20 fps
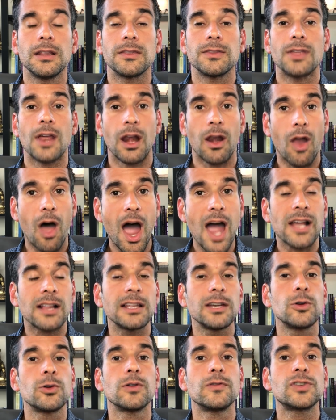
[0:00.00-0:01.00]
the
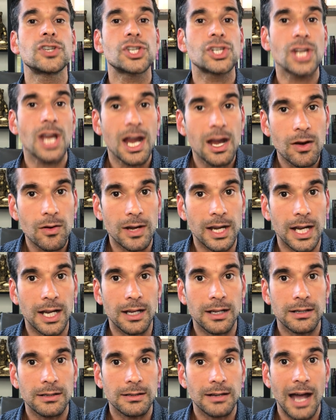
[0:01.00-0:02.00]
likelihood of
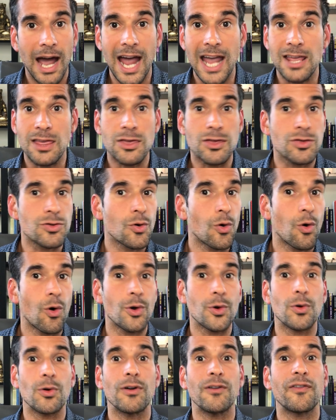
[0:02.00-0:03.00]
sharing a
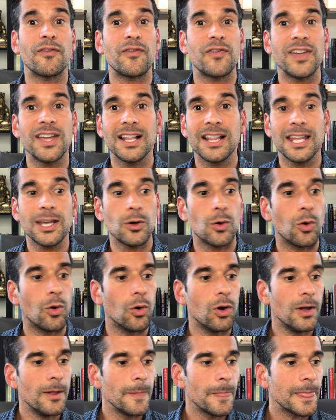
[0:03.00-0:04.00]
thought or a feeling or